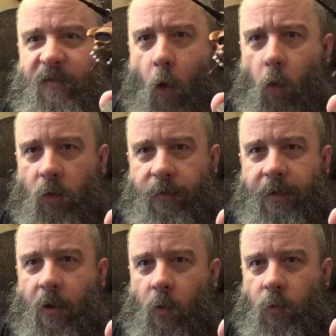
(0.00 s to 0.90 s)
totally
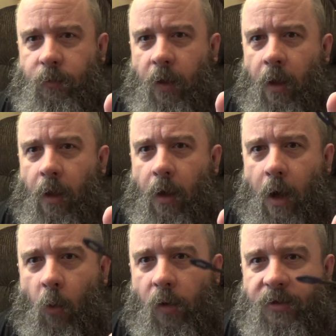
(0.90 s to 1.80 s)
gold.
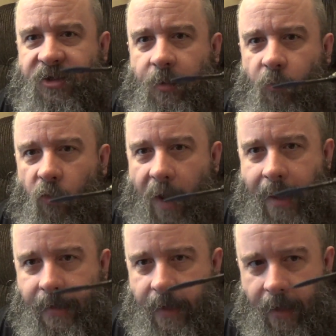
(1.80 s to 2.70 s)
I wanted some
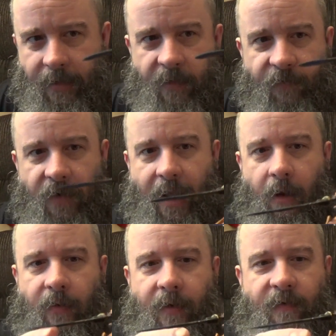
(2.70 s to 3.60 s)
red in different
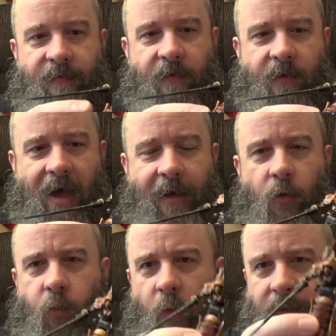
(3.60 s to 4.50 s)
areas to kind
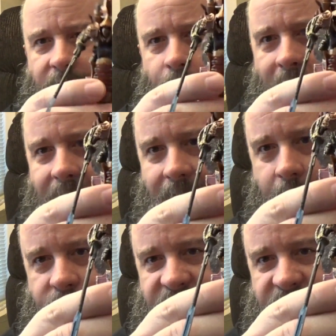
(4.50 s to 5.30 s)
of really make him